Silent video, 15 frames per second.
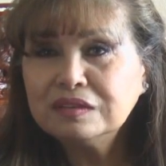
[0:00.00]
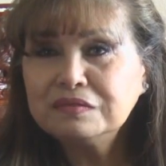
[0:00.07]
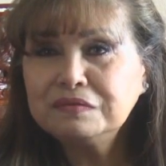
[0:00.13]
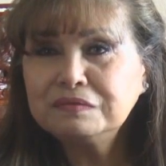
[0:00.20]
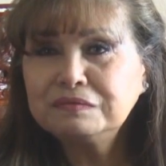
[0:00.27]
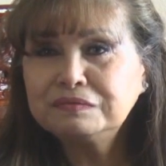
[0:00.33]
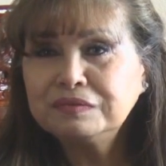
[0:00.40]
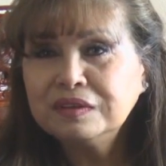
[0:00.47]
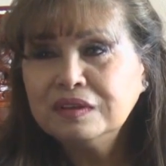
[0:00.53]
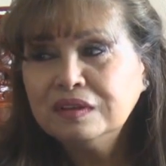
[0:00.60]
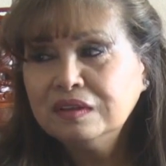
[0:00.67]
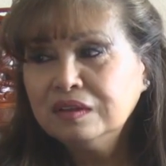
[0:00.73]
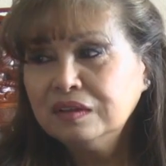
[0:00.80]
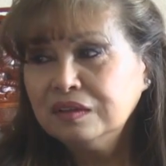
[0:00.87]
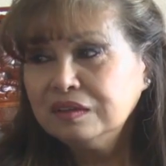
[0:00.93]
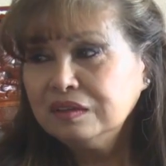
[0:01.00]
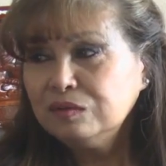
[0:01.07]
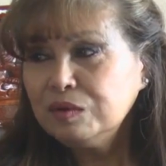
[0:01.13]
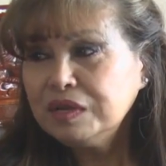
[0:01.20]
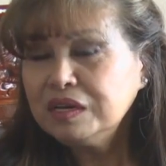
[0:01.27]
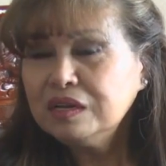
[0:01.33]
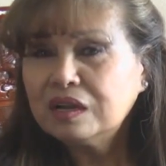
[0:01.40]
At
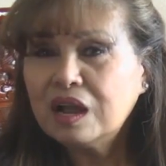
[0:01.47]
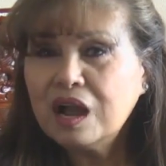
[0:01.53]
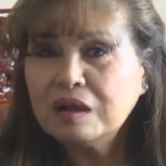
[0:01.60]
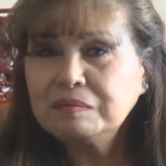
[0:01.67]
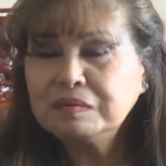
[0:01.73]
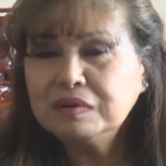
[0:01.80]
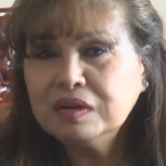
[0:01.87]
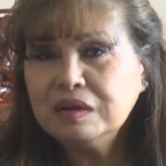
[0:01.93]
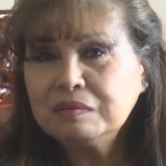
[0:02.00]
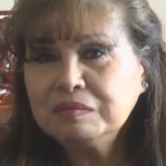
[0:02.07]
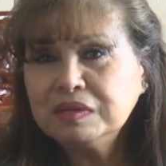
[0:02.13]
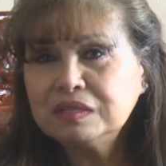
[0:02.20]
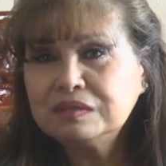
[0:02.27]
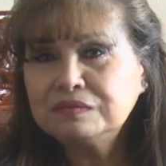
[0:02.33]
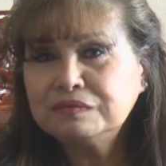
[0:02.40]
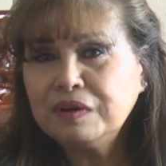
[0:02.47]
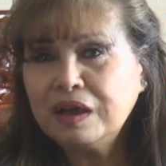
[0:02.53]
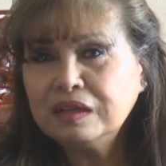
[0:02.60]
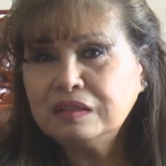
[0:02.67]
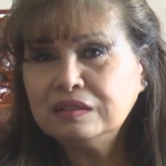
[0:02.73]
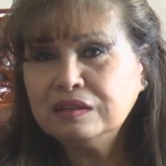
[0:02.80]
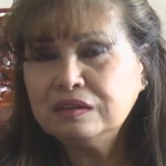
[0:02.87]
when the cop come, it's
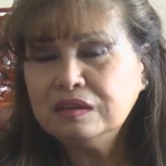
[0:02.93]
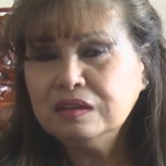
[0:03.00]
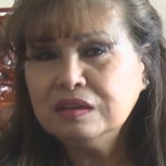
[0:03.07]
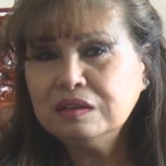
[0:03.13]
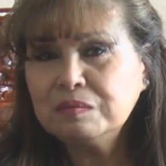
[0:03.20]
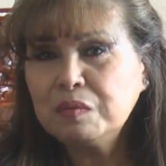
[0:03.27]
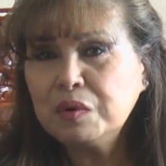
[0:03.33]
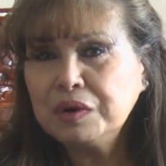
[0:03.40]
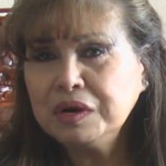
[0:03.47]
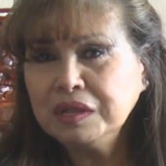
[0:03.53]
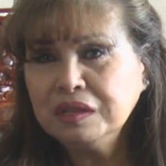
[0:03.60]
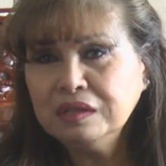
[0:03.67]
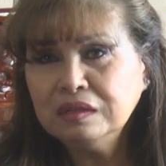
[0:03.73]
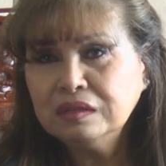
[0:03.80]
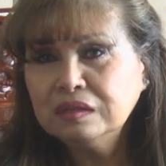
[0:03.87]
5.30 in the morning.